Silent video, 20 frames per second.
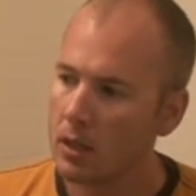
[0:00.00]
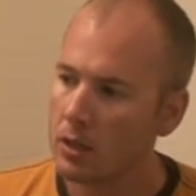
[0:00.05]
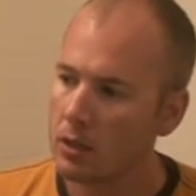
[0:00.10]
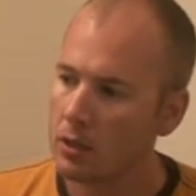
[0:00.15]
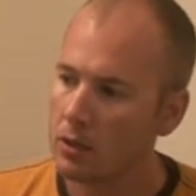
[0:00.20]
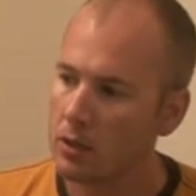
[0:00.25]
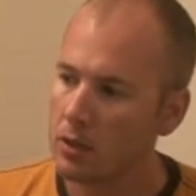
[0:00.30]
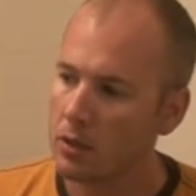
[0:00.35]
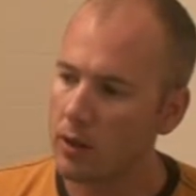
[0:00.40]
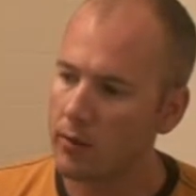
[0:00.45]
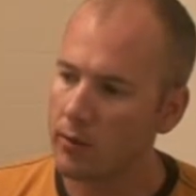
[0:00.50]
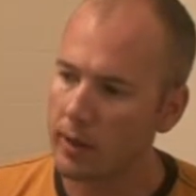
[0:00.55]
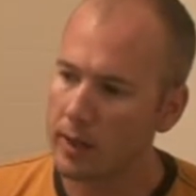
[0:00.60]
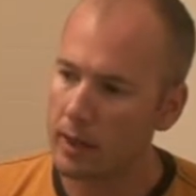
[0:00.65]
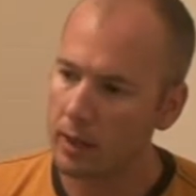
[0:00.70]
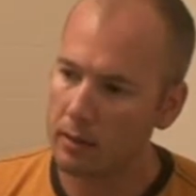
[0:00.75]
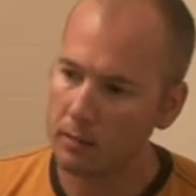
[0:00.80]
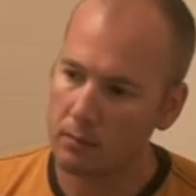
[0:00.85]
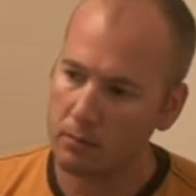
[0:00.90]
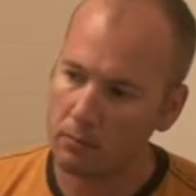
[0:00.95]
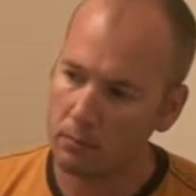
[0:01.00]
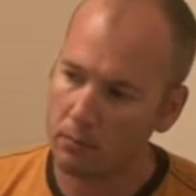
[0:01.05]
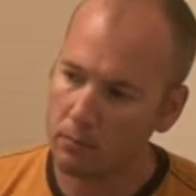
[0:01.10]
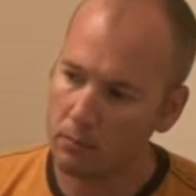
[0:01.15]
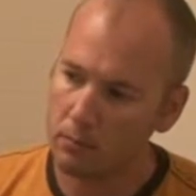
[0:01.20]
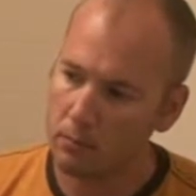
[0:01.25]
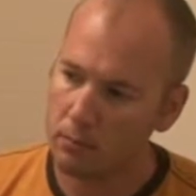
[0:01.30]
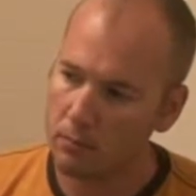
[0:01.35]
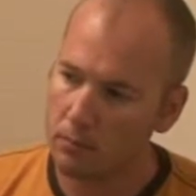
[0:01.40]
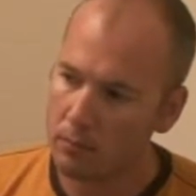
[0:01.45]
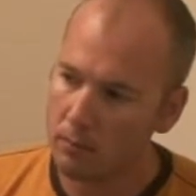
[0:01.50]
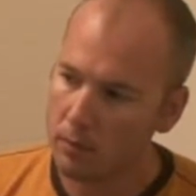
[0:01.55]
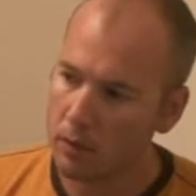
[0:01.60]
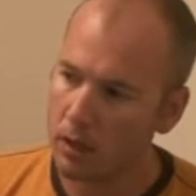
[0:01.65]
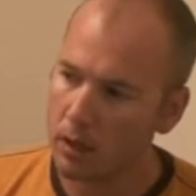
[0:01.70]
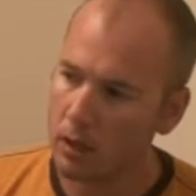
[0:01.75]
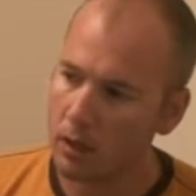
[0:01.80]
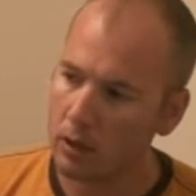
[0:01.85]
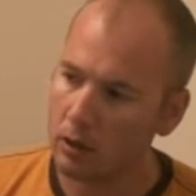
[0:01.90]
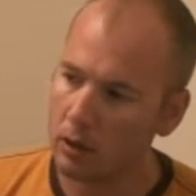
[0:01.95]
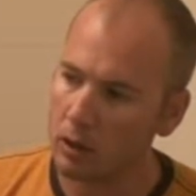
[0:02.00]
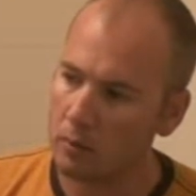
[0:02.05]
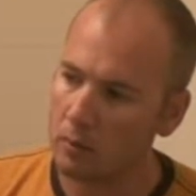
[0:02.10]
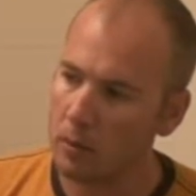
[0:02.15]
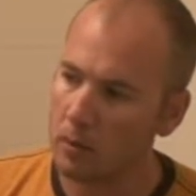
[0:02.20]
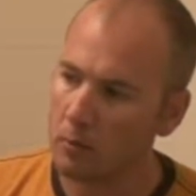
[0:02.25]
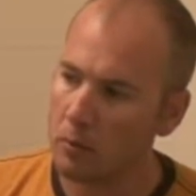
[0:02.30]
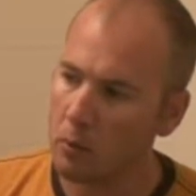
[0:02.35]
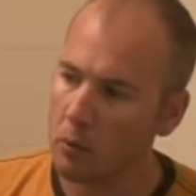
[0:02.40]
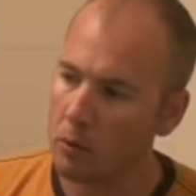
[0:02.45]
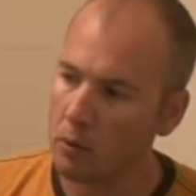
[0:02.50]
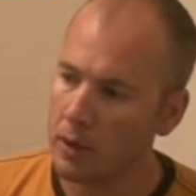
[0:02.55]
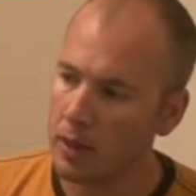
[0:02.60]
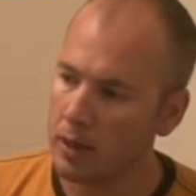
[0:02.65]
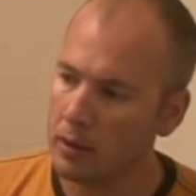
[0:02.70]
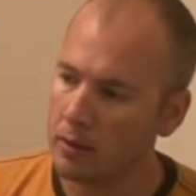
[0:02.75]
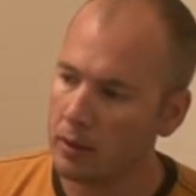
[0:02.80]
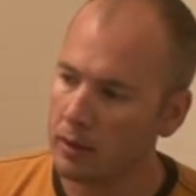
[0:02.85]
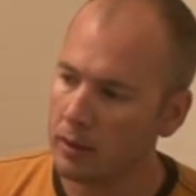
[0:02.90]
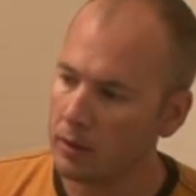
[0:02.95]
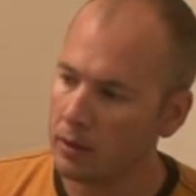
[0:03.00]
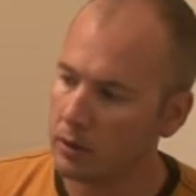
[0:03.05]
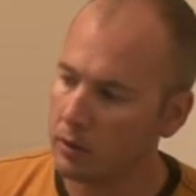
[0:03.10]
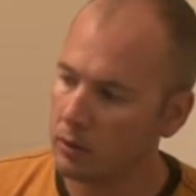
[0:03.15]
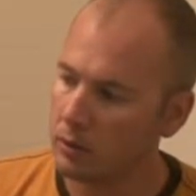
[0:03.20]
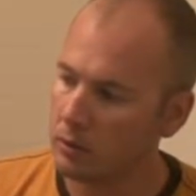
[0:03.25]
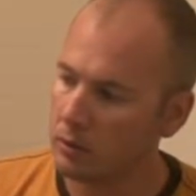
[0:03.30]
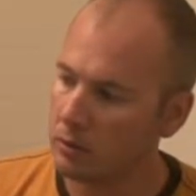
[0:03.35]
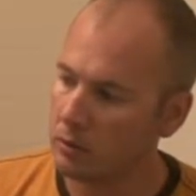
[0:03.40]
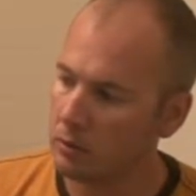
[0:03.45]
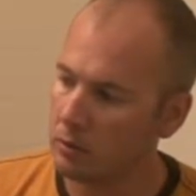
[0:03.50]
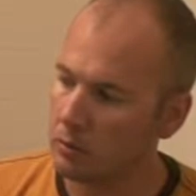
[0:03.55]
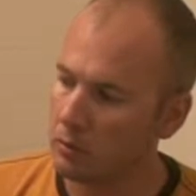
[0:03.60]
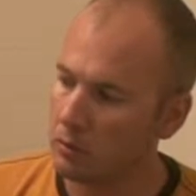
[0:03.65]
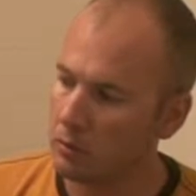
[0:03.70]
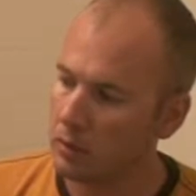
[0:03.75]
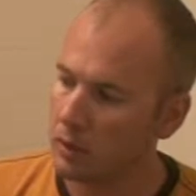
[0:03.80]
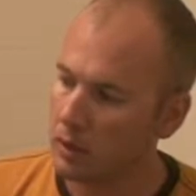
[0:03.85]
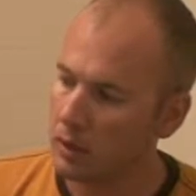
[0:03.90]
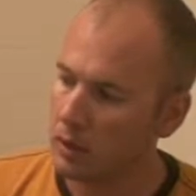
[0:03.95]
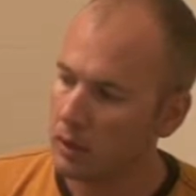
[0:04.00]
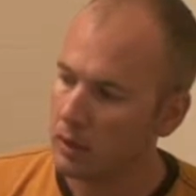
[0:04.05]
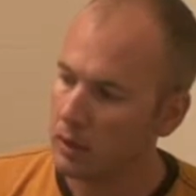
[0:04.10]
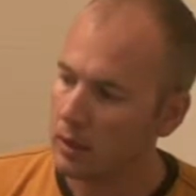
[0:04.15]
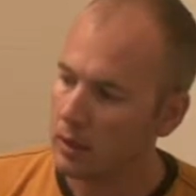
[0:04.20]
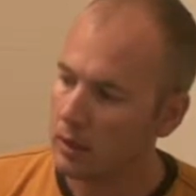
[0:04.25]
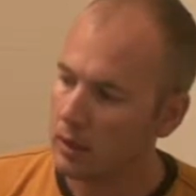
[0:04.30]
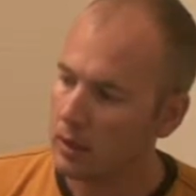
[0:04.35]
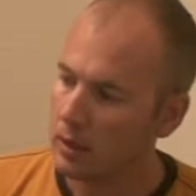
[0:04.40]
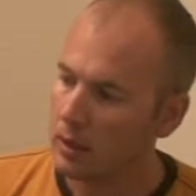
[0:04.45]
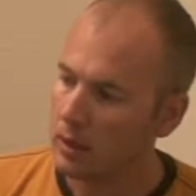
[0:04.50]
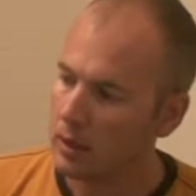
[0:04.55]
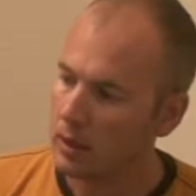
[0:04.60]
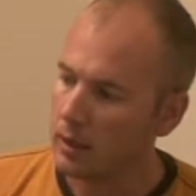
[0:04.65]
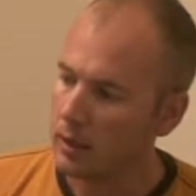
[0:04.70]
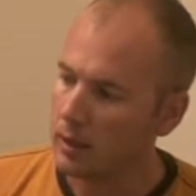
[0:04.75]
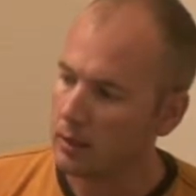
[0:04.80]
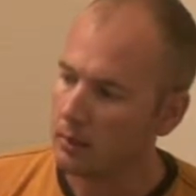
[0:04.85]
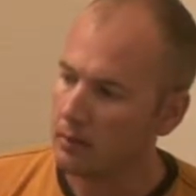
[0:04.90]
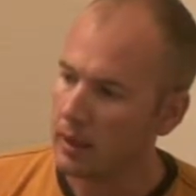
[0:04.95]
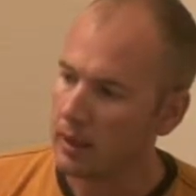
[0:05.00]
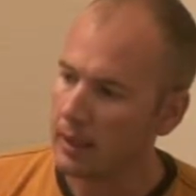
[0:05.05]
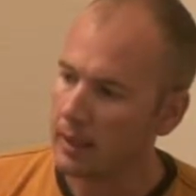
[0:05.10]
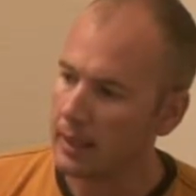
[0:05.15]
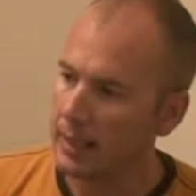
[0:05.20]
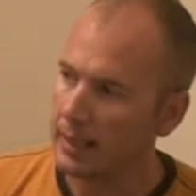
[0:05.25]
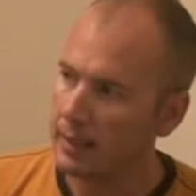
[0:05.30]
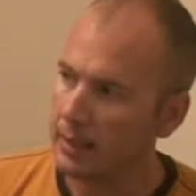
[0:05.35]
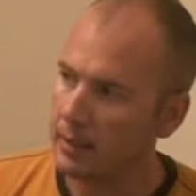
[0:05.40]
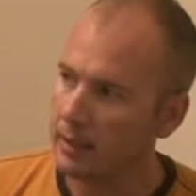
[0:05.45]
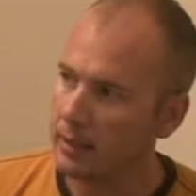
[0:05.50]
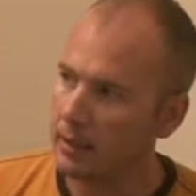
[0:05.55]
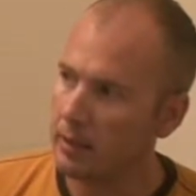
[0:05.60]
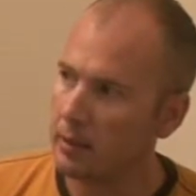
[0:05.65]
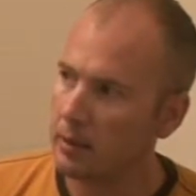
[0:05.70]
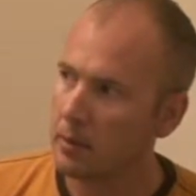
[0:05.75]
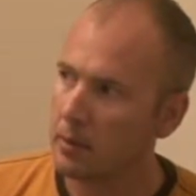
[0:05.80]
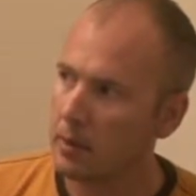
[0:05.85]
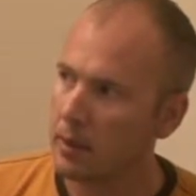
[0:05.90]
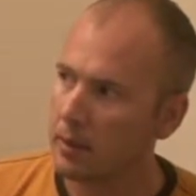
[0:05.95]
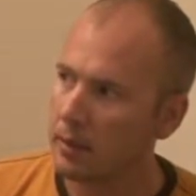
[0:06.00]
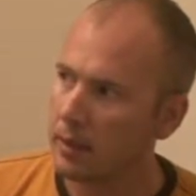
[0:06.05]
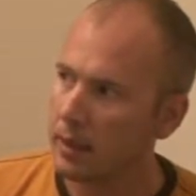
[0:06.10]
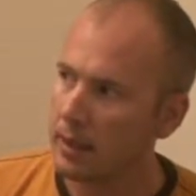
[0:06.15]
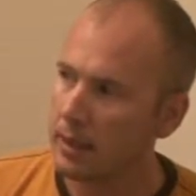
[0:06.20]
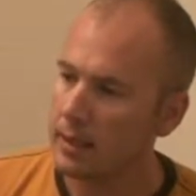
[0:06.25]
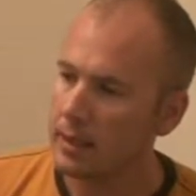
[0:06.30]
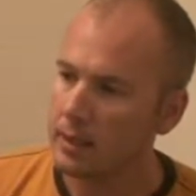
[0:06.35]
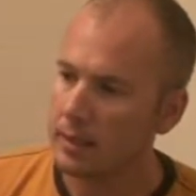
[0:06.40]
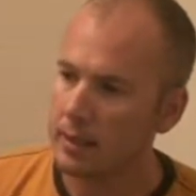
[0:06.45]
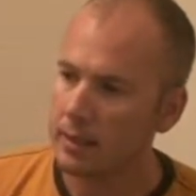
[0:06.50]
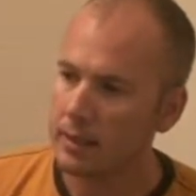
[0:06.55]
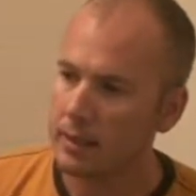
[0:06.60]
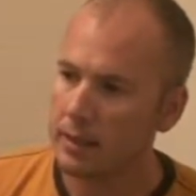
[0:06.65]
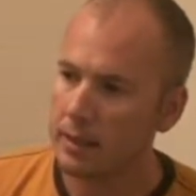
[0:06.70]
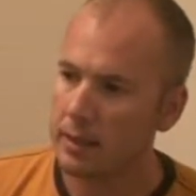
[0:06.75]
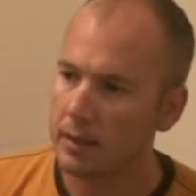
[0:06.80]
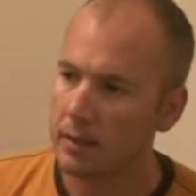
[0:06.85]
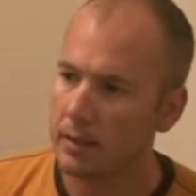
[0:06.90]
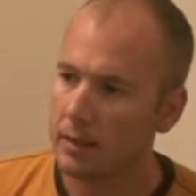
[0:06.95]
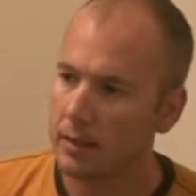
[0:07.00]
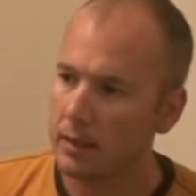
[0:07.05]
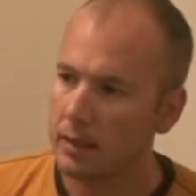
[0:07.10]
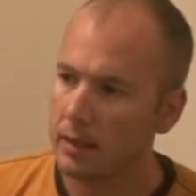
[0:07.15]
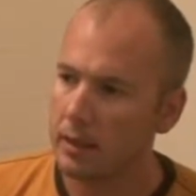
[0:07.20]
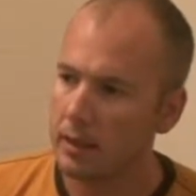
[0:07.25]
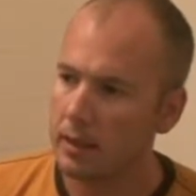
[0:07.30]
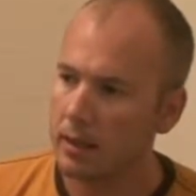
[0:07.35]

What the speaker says: So I've got a little bit poured out into my glasses here. I'm going to taste to see